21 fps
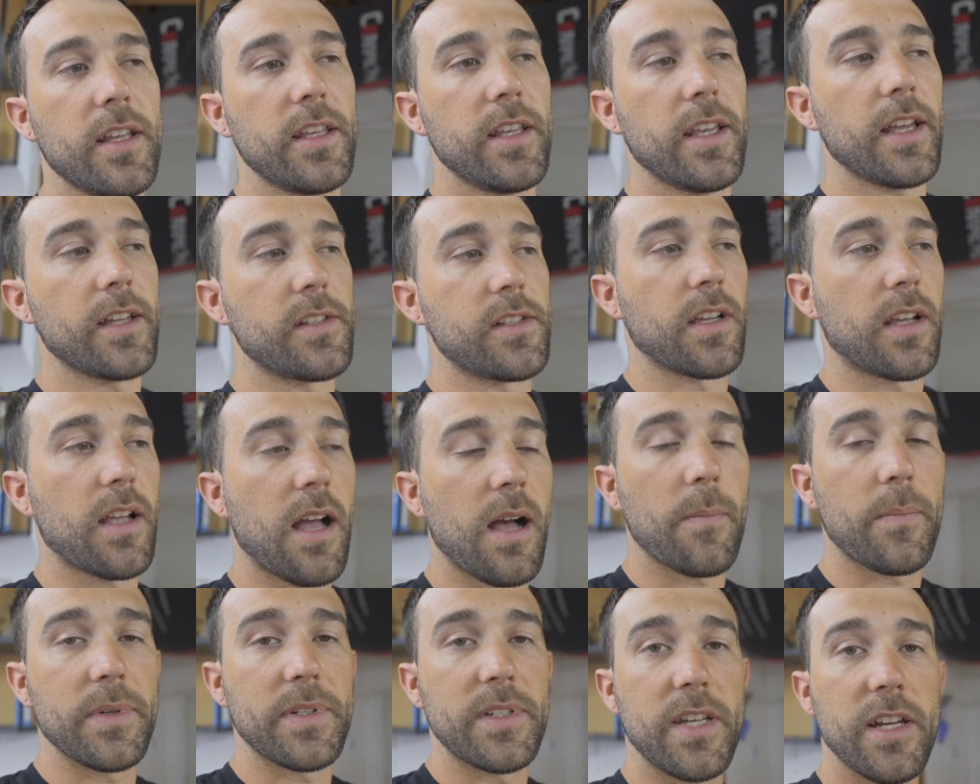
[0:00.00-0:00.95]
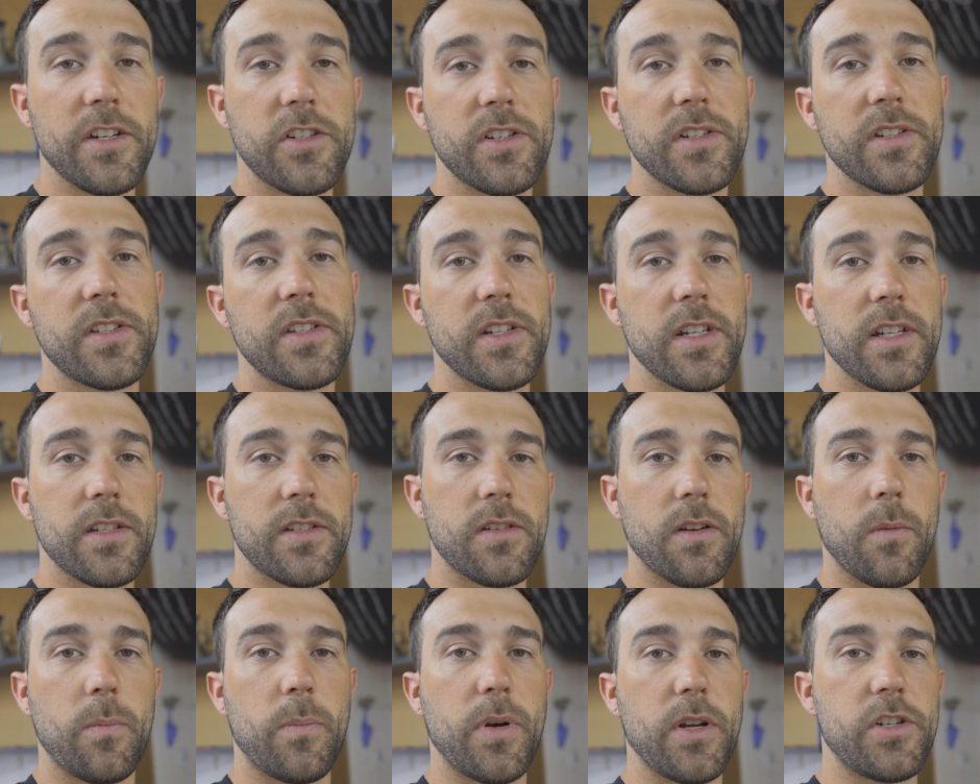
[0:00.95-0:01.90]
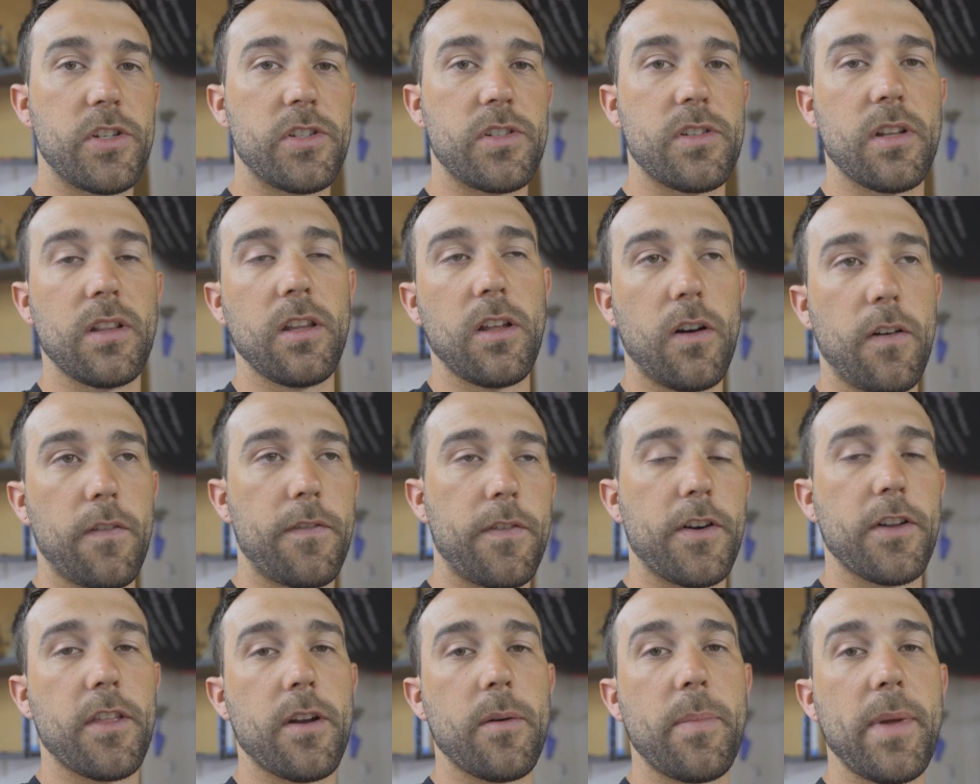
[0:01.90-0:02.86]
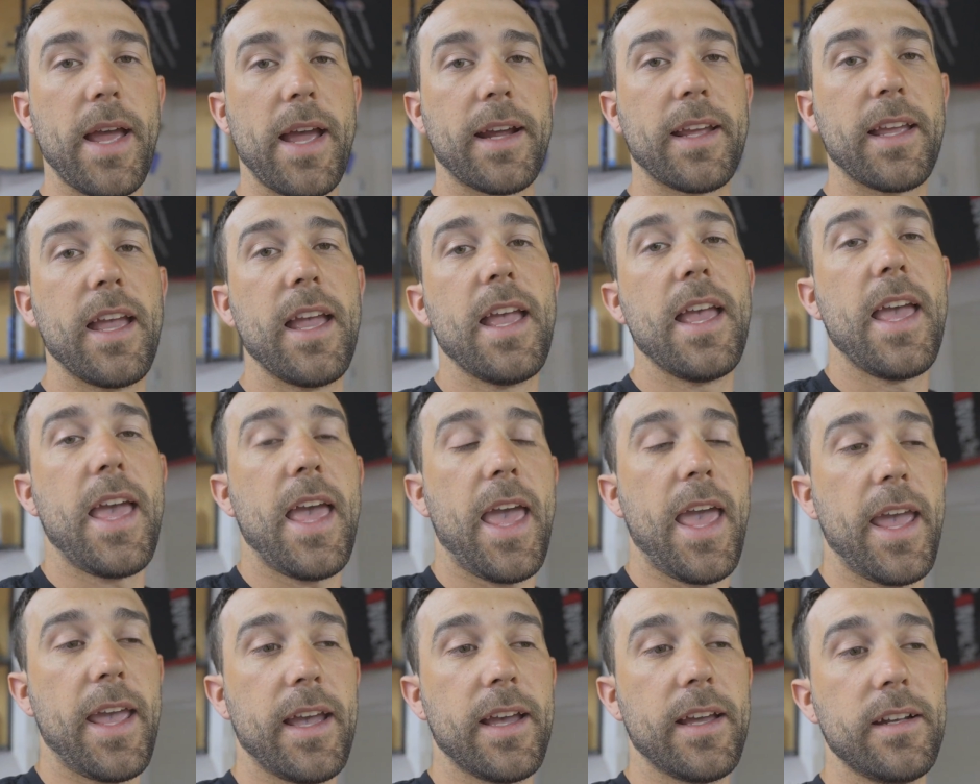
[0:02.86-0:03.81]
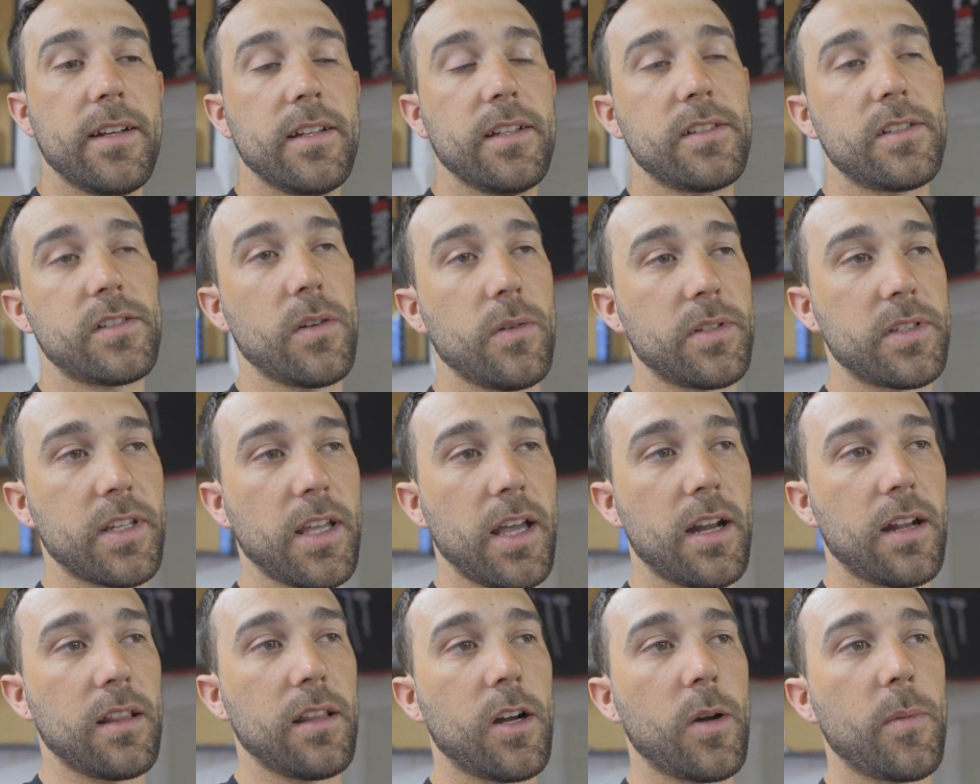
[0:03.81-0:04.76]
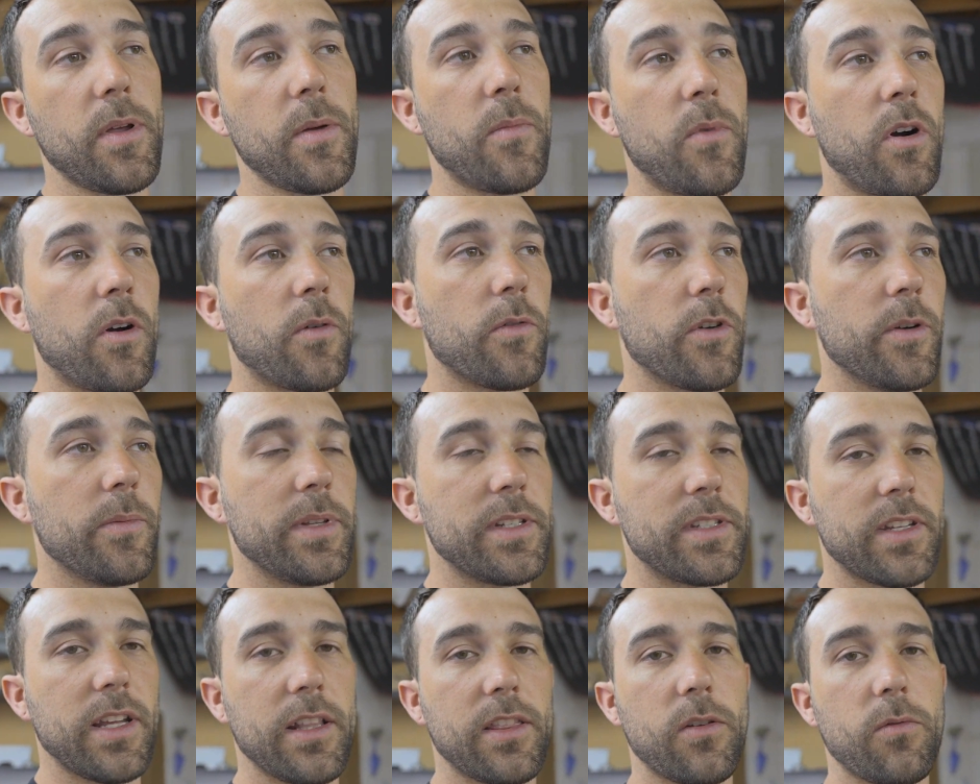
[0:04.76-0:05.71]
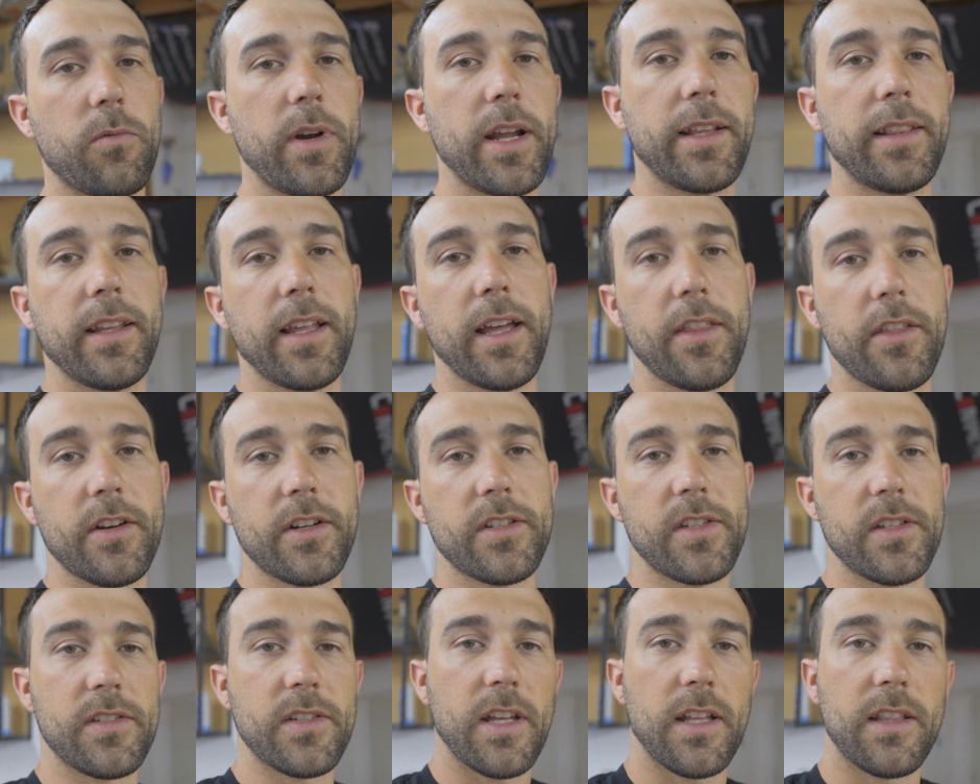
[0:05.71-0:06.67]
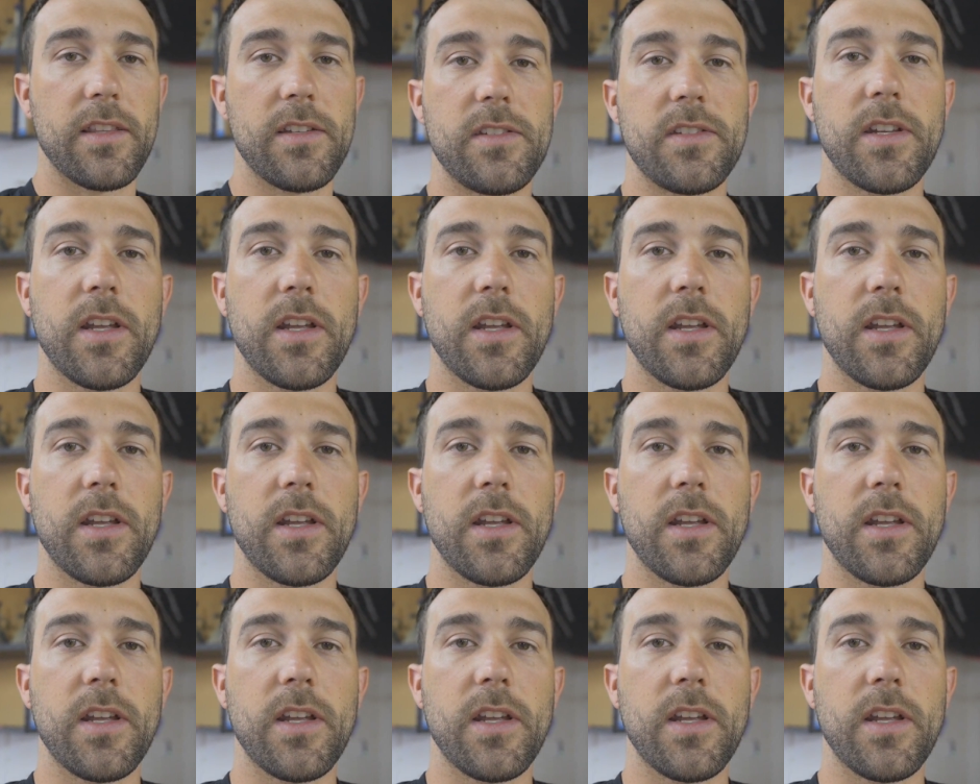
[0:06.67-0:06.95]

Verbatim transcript: He has the competition seat, so it pushes a little further back, and so it's got a little bit more room. It's got the red leather, because it's got the